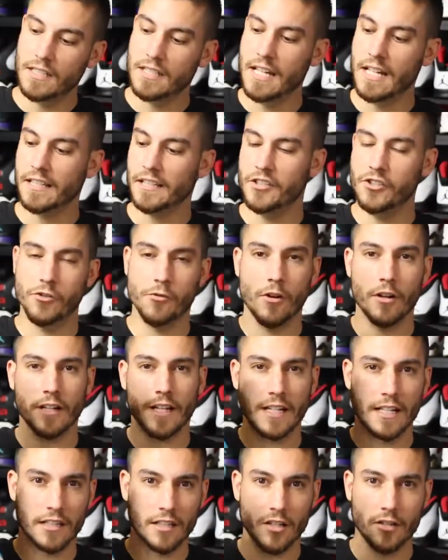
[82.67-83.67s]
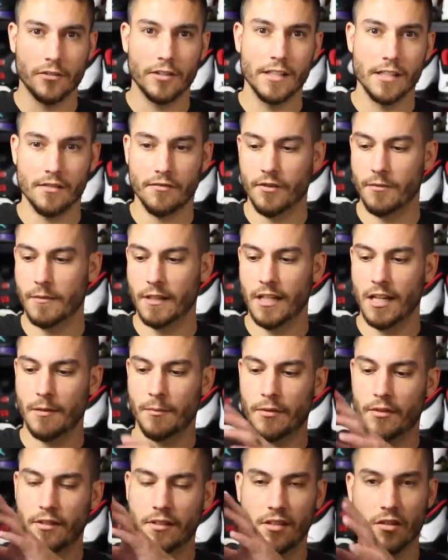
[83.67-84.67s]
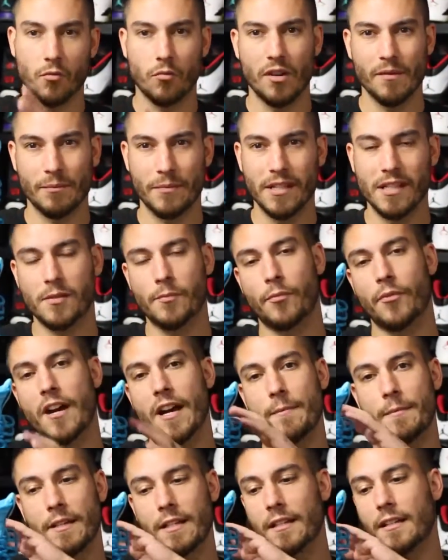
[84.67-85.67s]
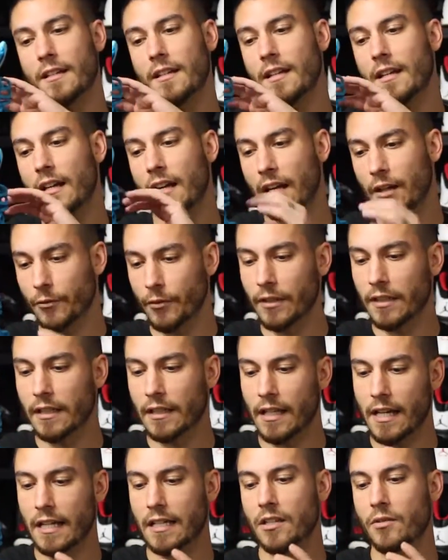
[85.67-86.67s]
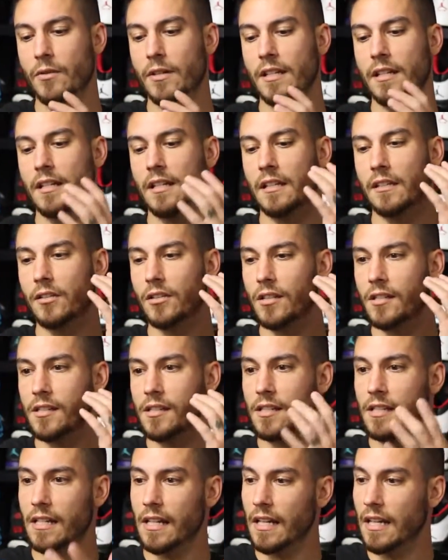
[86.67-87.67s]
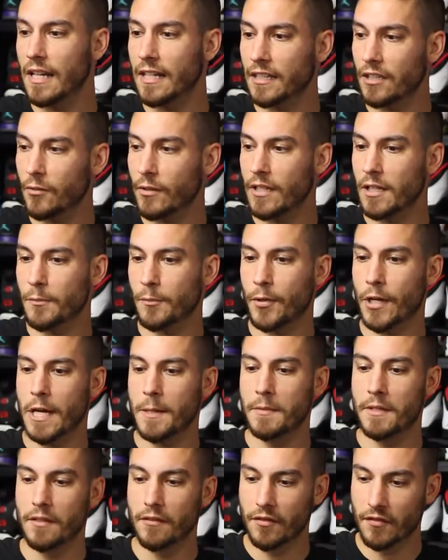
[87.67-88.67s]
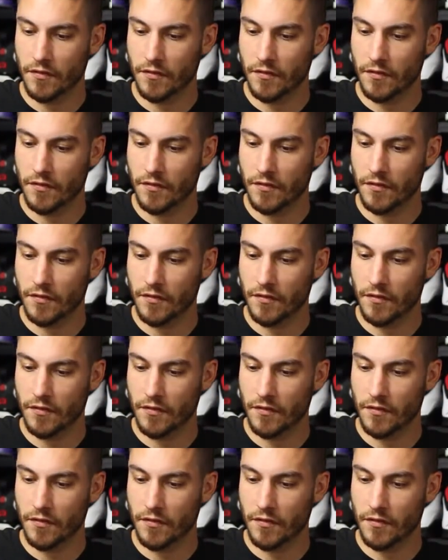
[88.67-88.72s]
The tech that you are getting though is from the upper. It's a one-piece Primeknit. I really like the way that it looks and I like the way that Primeknit